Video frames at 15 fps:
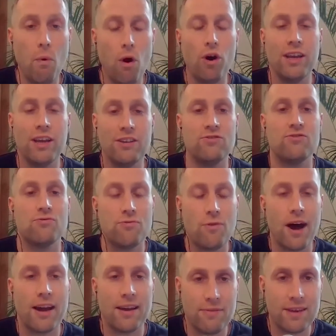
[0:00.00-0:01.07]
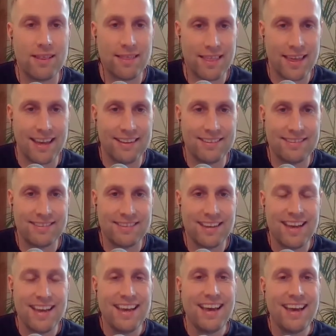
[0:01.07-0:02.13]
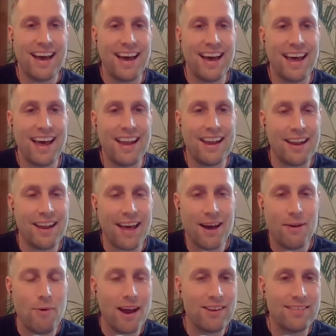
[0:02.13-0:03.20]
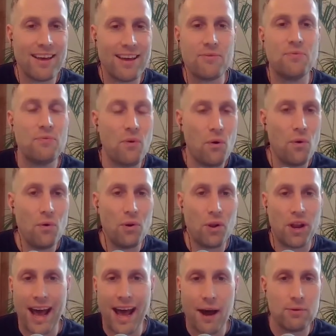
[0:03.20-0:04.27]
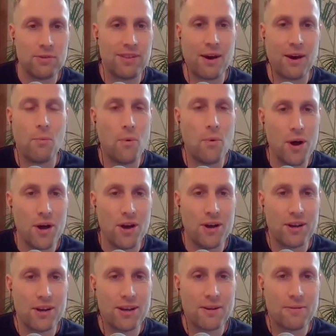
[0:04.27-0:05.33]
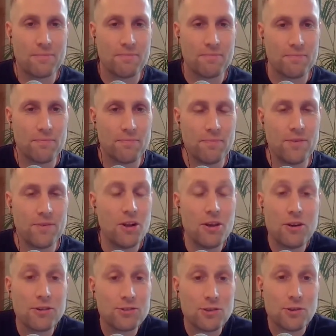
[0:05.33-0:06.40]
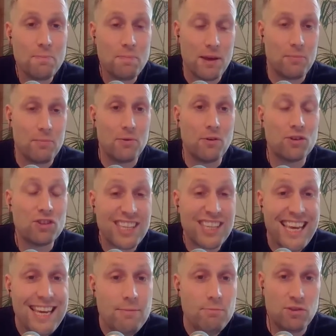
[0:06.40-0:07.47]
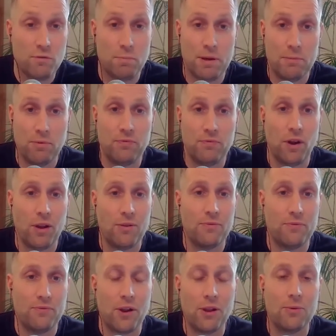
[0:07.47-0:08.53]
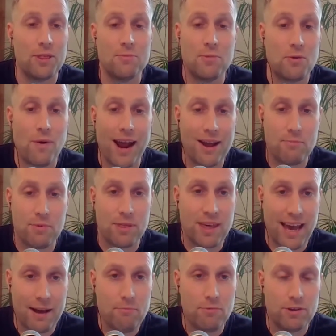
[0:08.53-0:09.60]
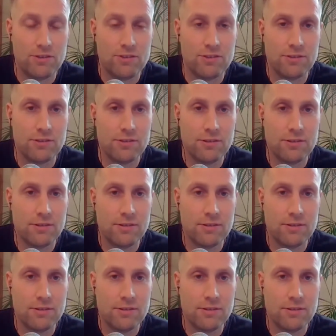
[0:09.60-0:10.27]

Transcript: What is driving this? And, and and where does that fall and how does that work? You know, you've got some people who've got teams of people follow, following them around with cameras.